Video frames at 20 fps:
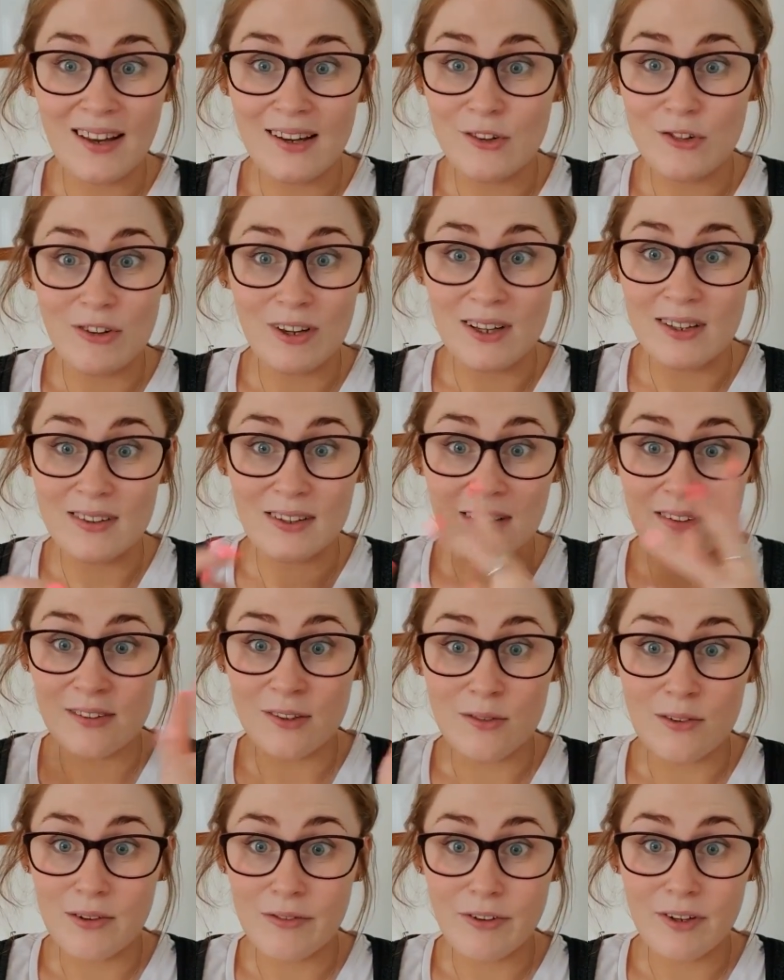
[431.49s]
But the vanilla
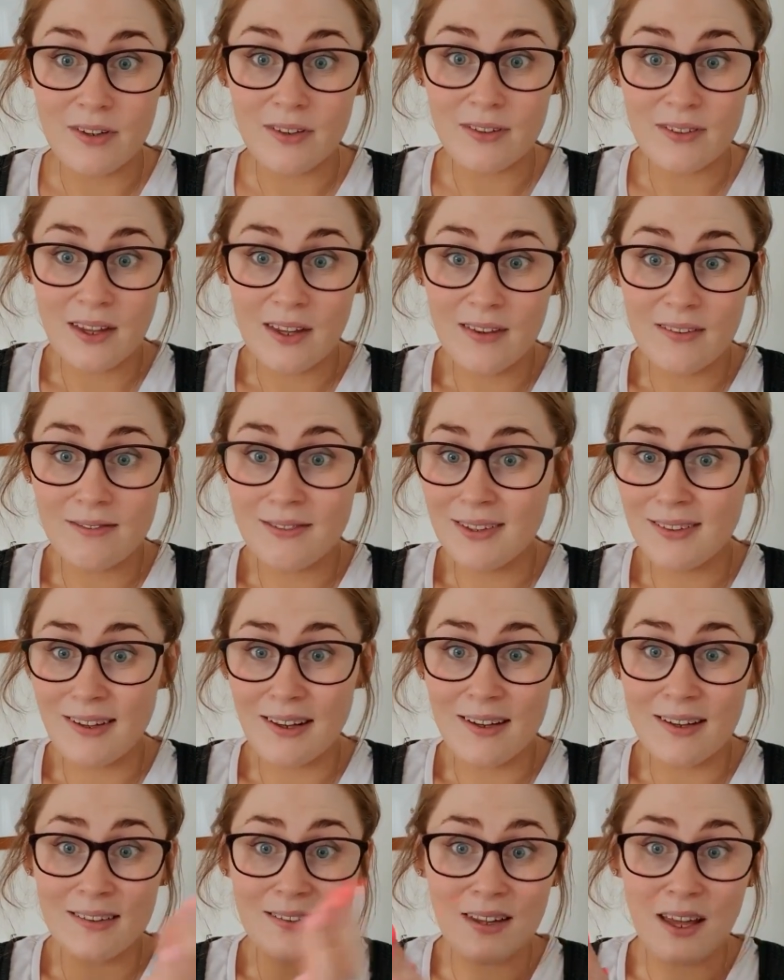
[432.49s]
shake, I literally can taste no
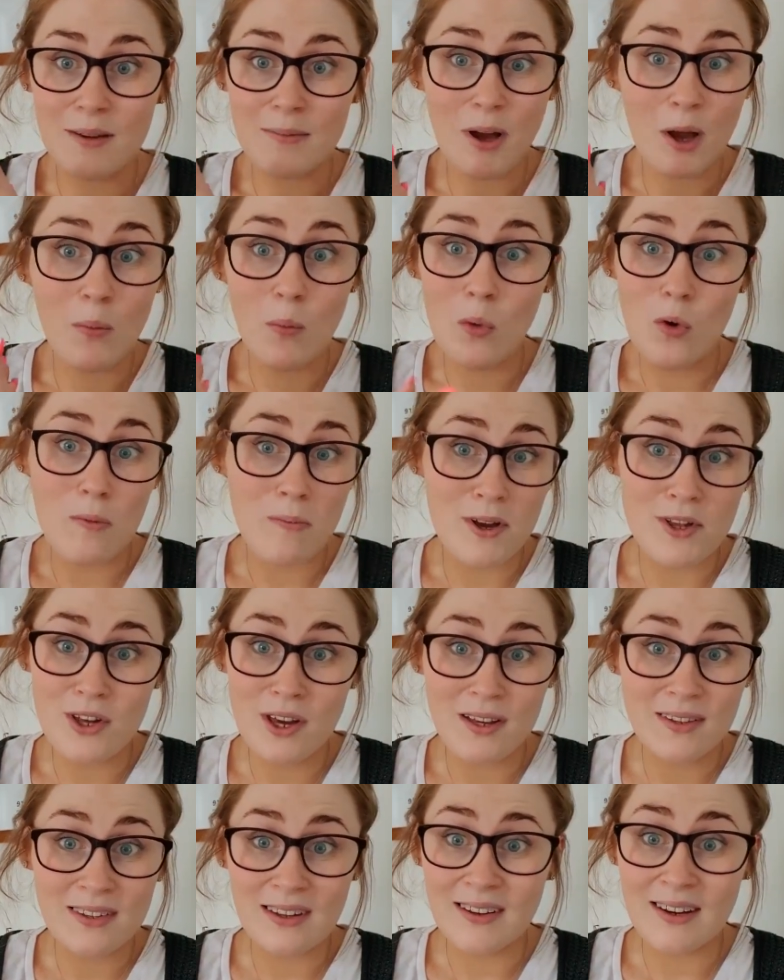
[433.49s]
difference. It's exactly
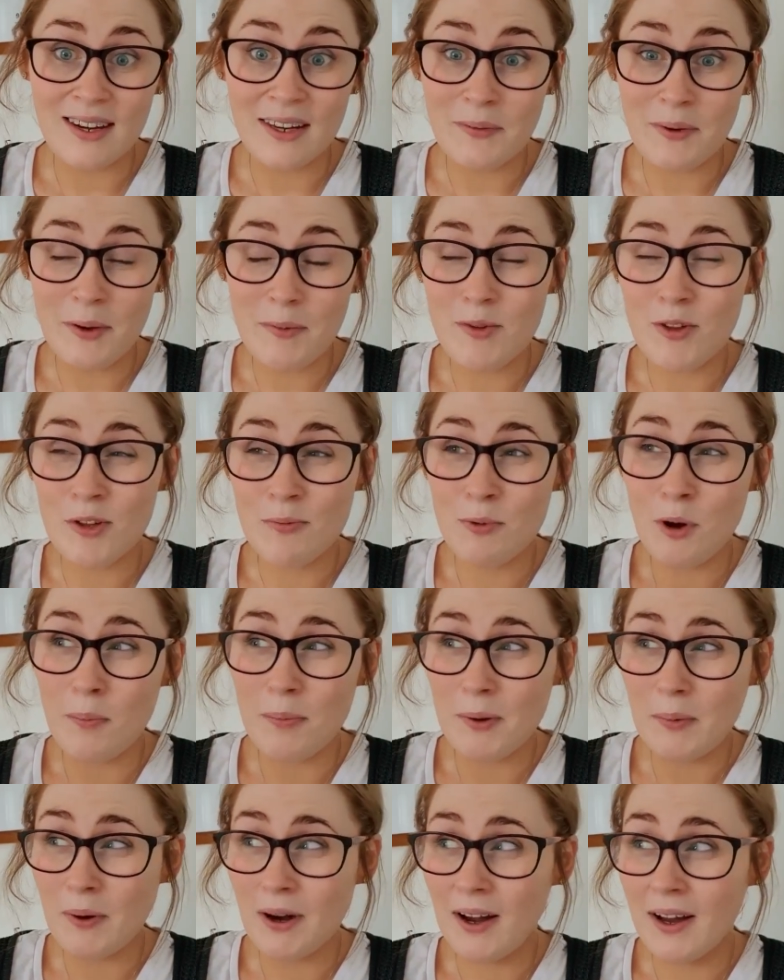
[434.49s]
the same. I water my
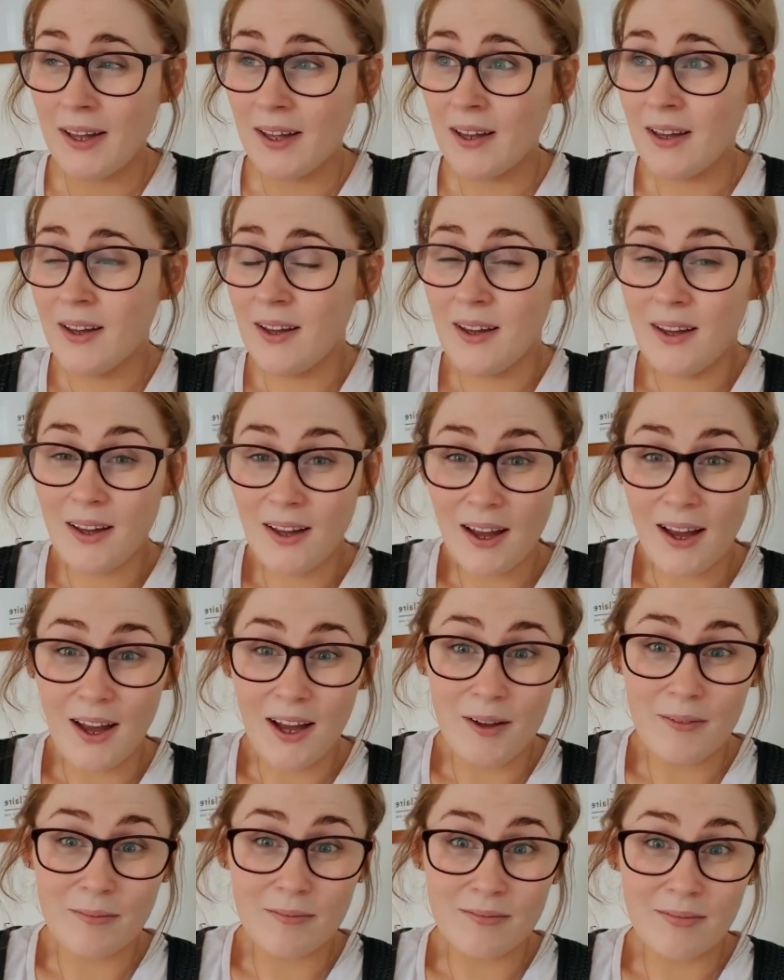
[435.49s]
shakes down anyway, which is probably
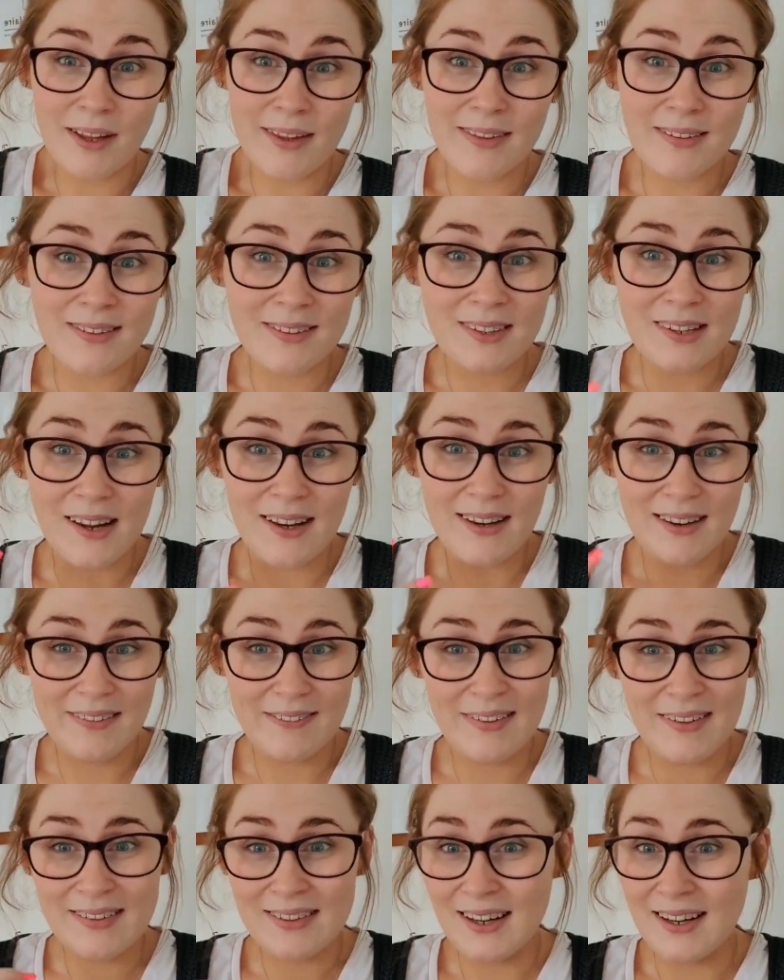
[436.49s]
why,
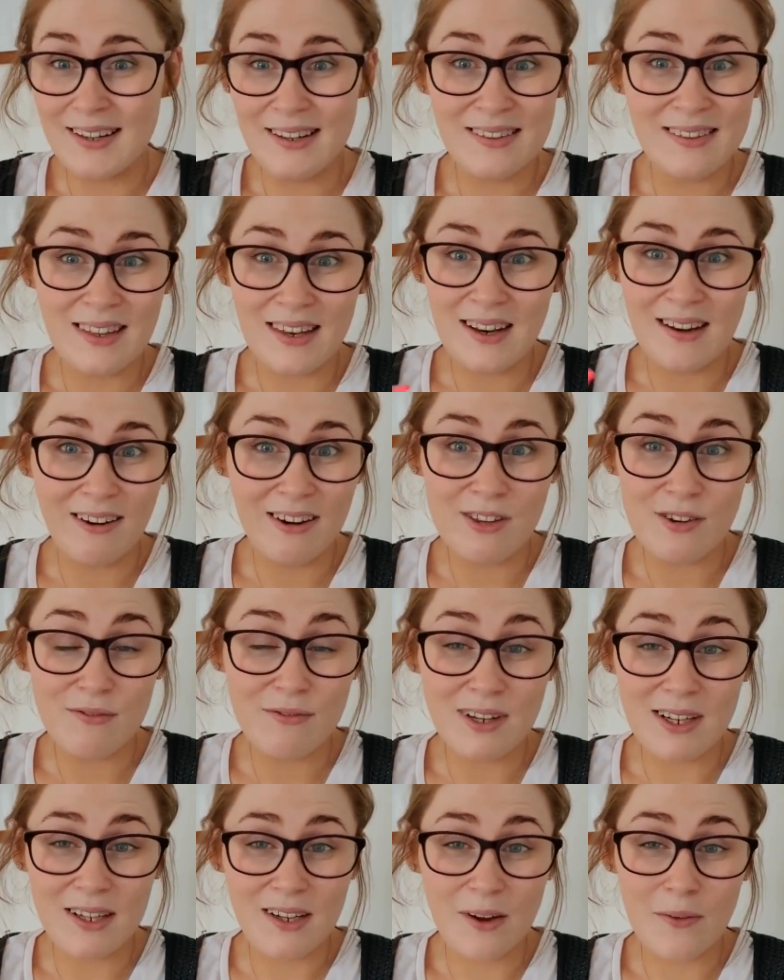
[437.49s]
if they're
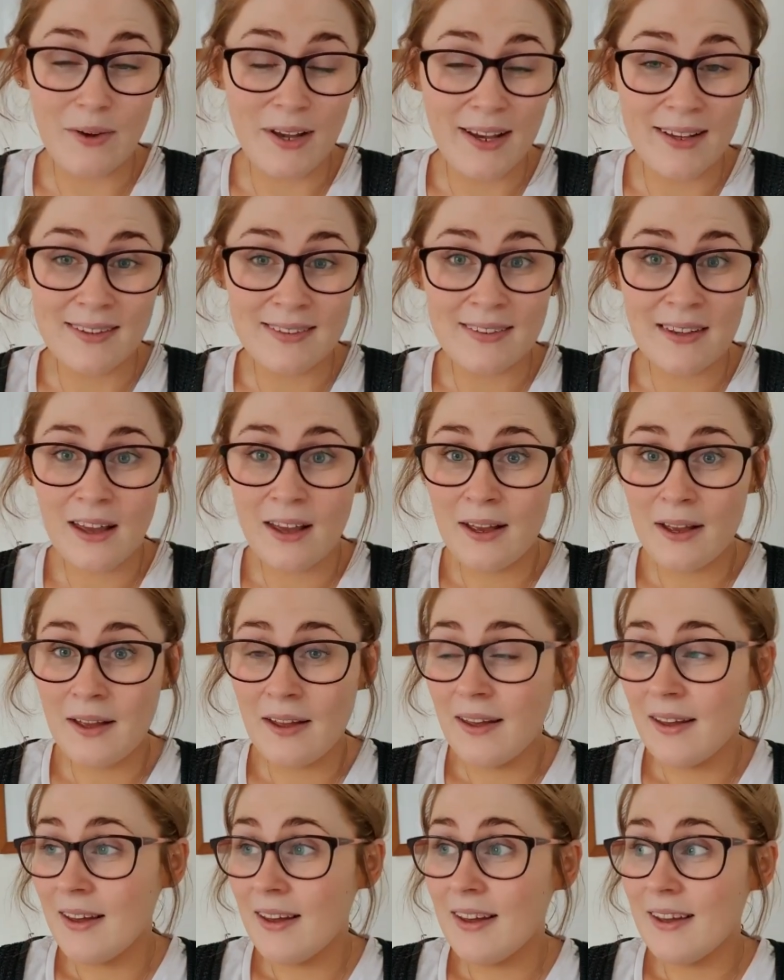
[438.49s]
slightly thinner, I don't
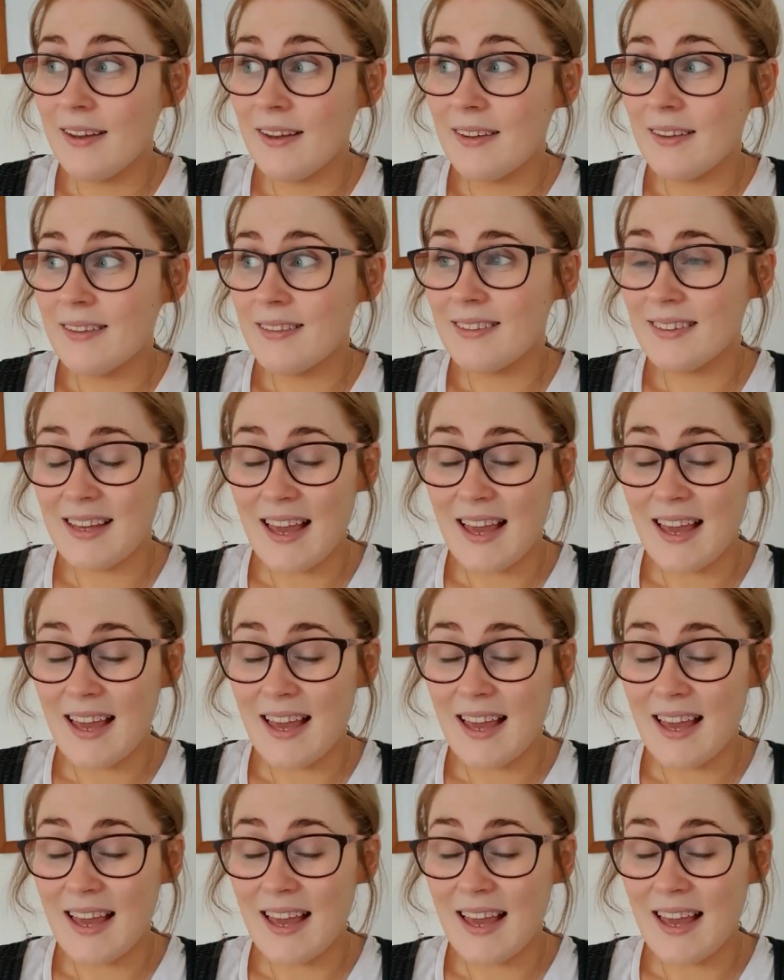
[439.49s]
really notice.